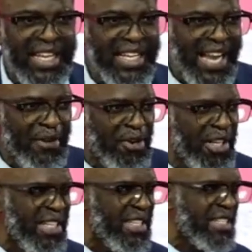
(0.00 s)
Now
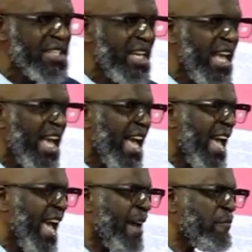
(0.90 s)
notice,
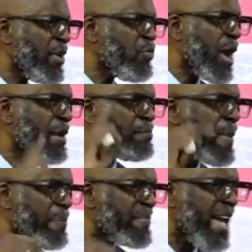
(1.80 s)
everyone
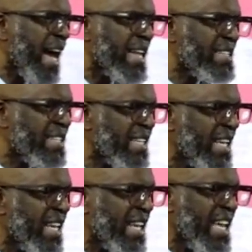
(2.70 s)
baptized
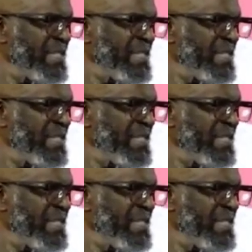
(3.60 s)
is